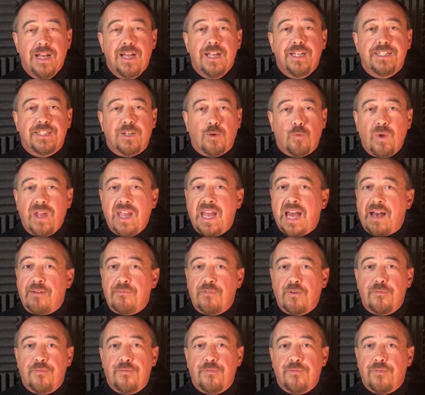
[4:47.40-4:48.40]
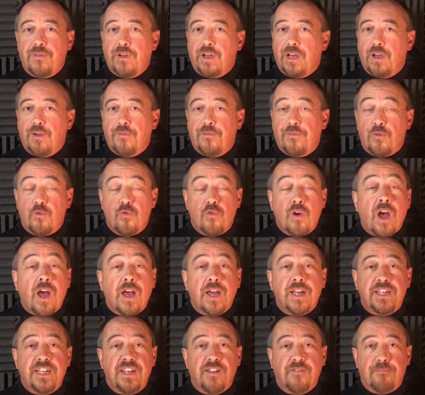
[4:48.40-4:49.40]
So we have a
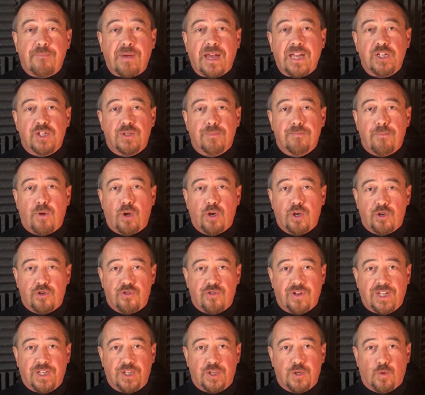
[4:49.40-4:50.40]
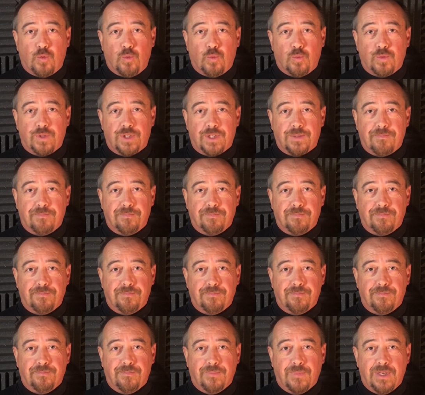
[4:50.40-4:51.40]
variety of patient monitoring tools
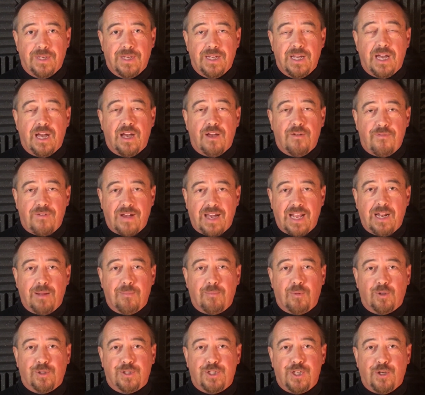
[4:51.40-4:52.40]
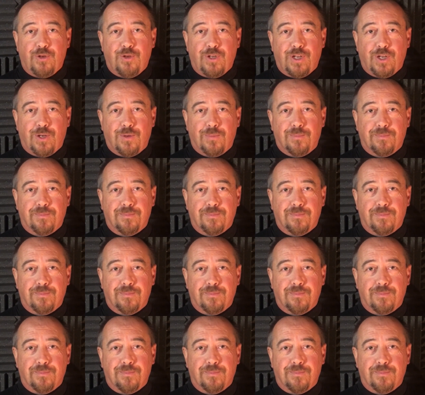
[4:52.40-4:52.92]
available to you.